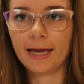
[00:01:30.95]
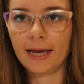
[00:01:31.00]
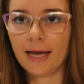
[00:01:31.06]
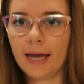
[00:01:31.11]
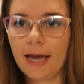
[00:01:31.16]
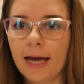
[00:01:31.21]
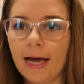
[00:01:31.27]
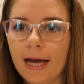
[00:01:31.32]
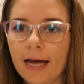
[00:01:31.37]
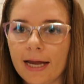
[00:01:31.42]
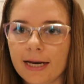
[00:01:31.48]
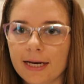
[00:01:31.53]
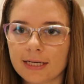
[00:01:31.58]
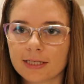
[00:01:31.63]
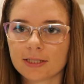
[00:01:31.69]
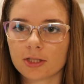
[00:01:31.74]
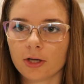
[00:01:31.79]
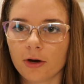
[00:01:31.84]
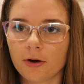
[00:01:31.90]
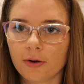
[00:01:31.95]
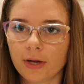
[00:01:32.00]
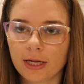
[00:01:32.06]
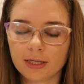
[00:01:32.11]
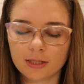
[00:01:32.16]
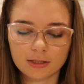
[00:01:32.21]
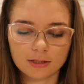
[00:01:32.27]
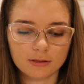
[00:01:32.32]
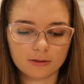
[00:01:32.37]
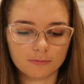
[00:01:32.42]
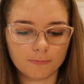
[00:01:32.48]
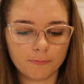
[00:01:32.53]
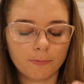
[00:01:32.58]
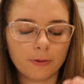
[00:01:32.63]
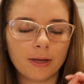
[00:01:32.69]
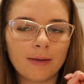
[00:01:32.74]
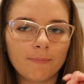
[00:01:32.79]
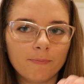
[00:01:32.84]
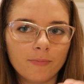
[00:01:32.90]
and so
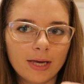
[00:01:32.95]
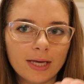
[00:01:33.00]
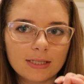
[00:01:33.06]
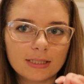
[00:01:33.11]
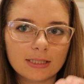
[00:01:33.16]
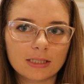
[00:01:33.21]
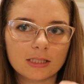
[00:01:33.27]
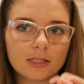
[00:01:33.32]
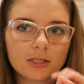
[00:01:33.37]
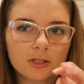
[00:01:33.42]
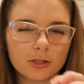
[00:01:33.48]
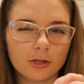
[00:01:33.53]
it mists